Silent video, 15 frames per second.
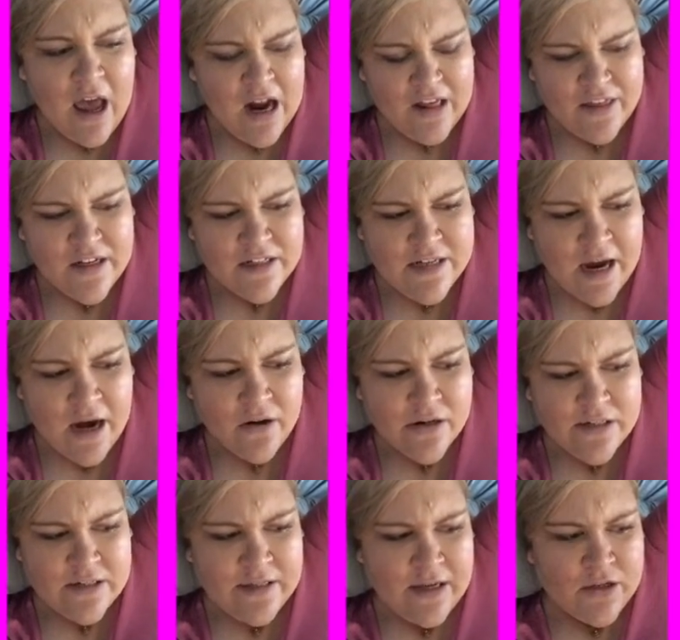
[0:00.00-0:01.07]
And I think
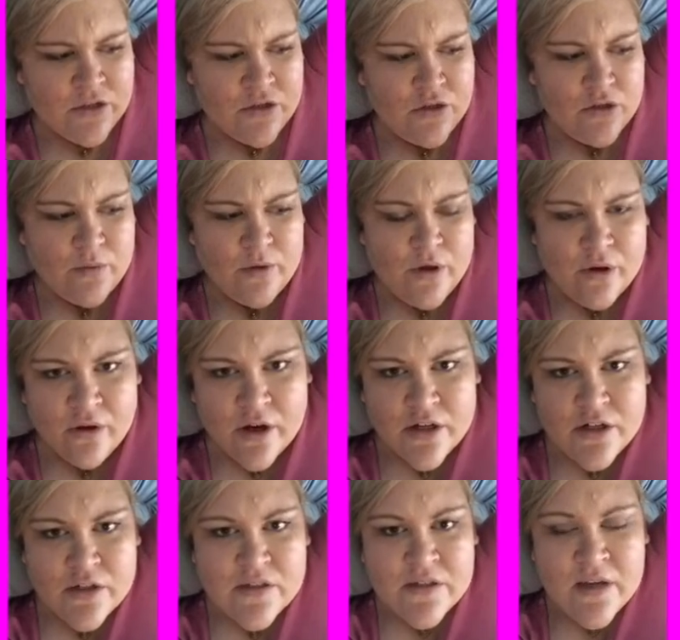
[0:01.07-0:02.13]
Tara did that too with her
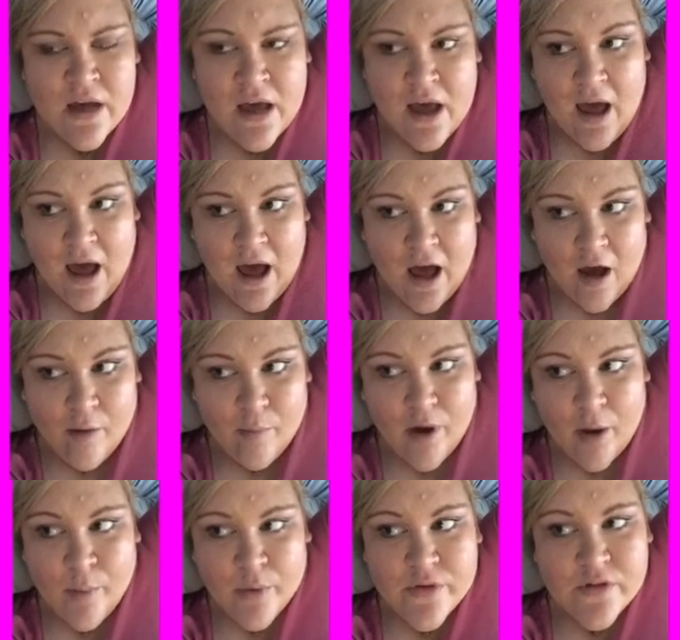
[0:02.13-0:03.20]
crutches.
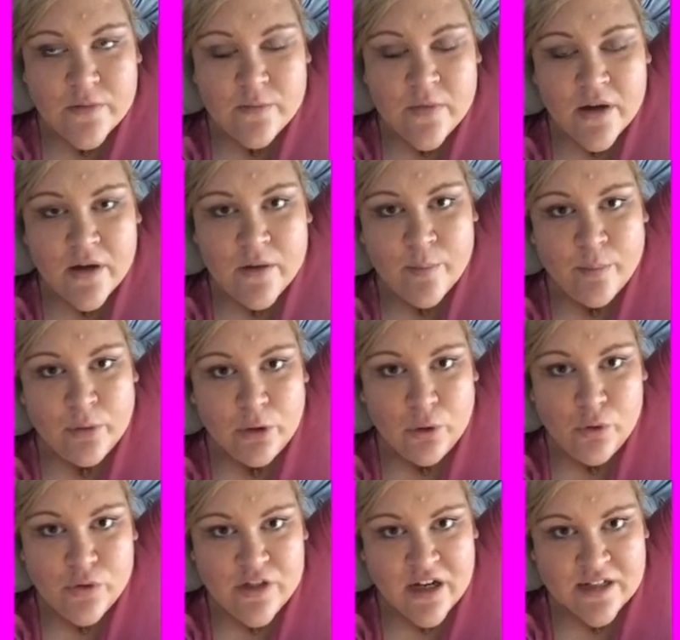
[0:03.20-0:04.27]
I bought some
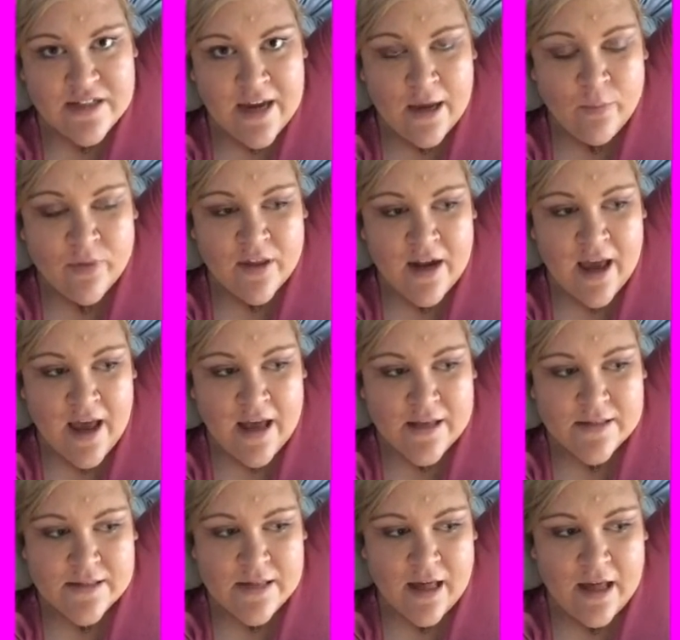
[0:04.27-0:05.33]
blue duct tape that
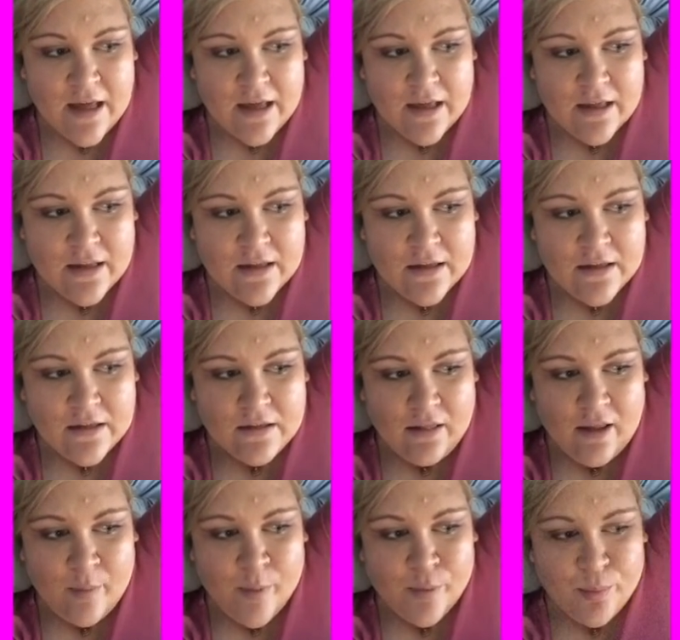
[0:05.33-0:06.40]
has like
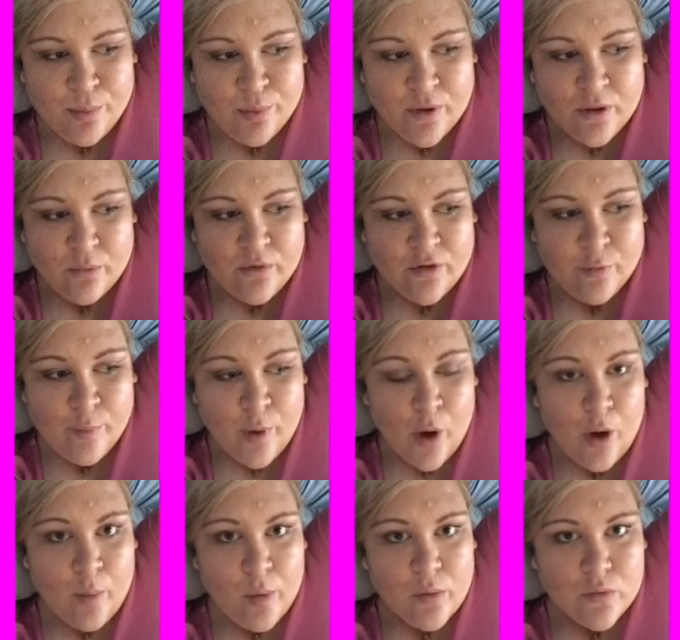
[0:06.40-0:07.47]
leopard print with
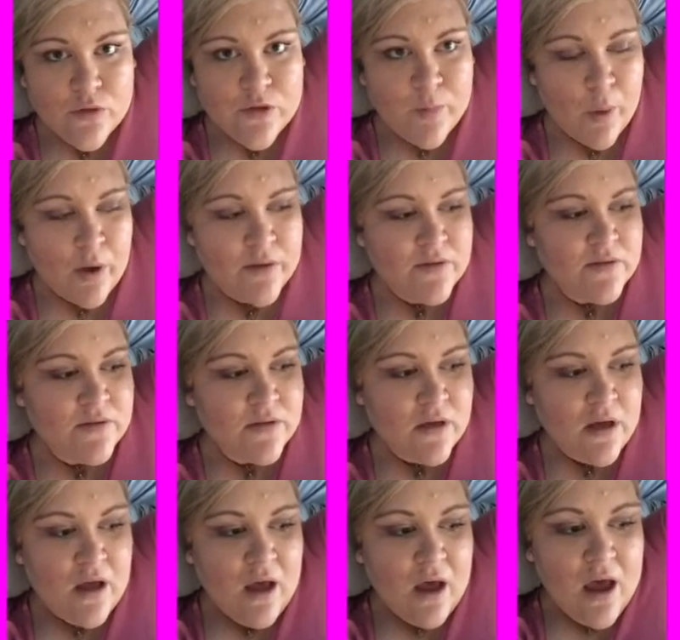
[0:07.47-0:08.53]
purple spots,
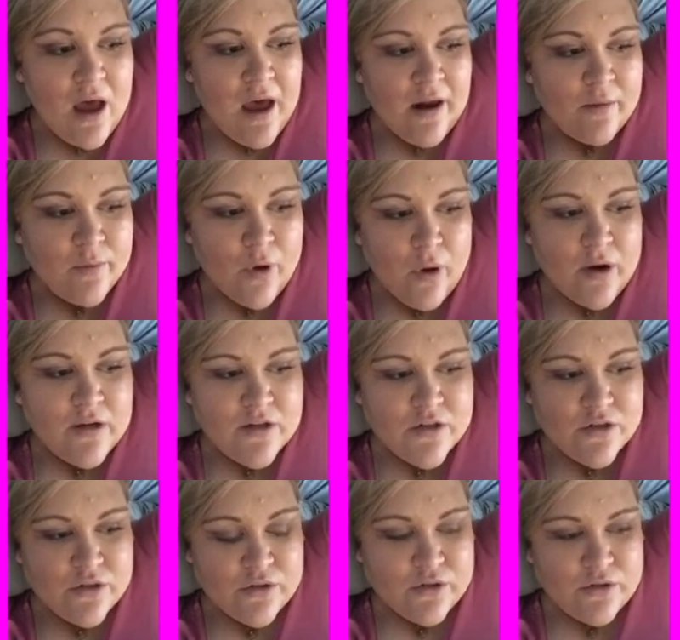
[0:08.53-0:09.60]
and I'm going
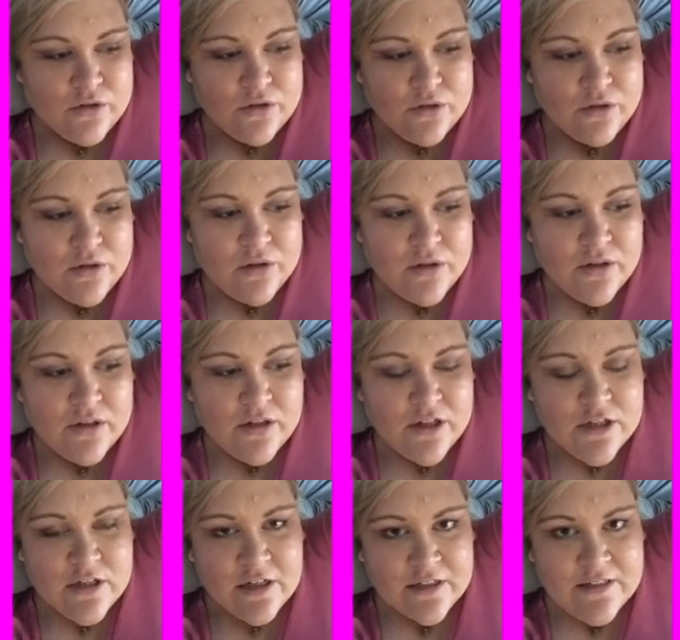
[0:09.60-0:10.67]
to
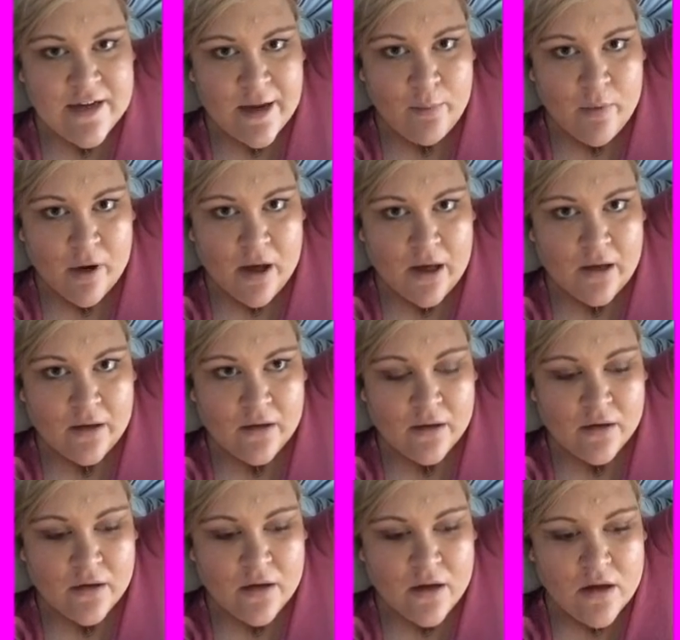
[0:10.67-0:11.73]
duct tape
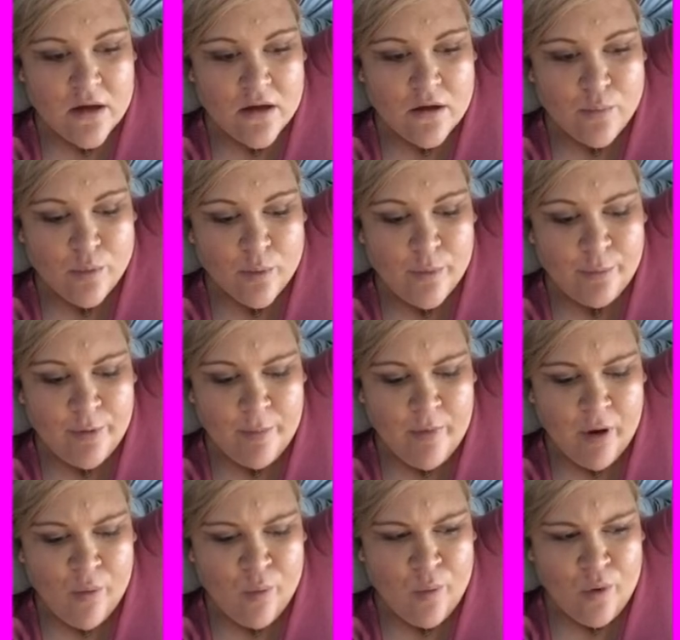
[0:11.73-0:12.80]
probably
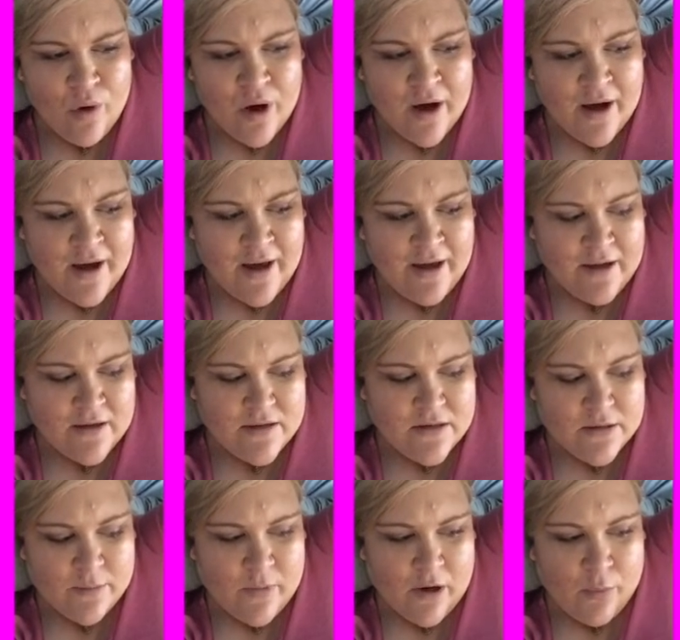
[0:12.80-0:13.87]
my walker
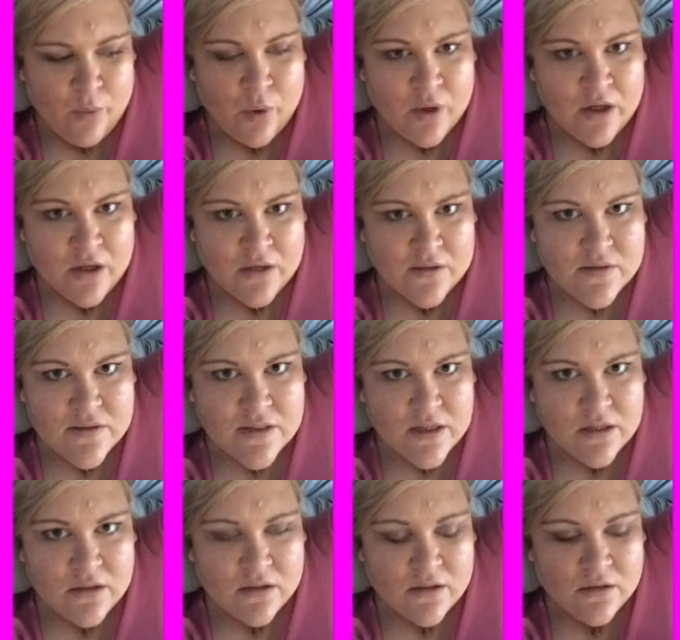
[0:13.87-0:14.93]
and my walking
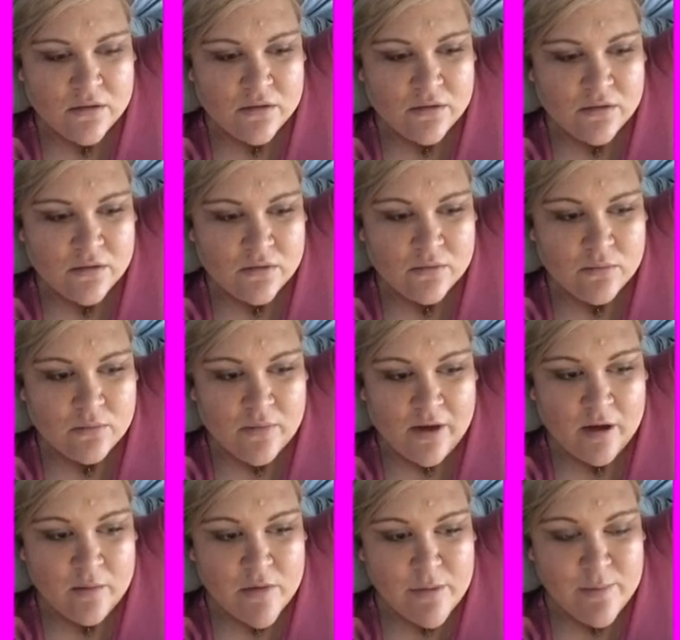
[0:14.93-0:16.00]
stick. I'm
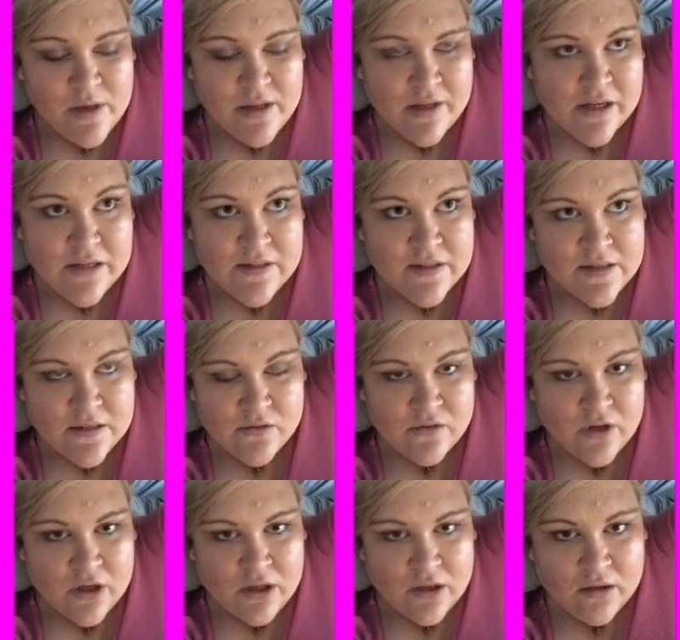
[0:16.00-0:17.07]
like a mobility center
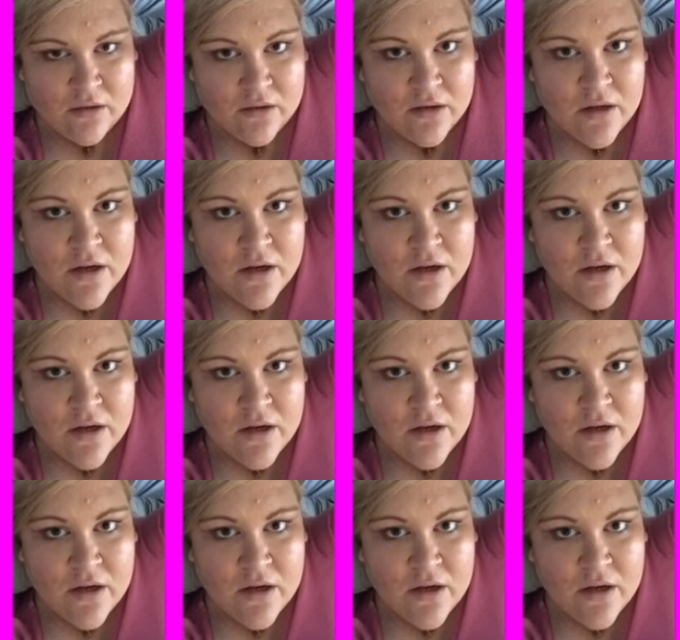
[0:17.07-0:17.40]
right now.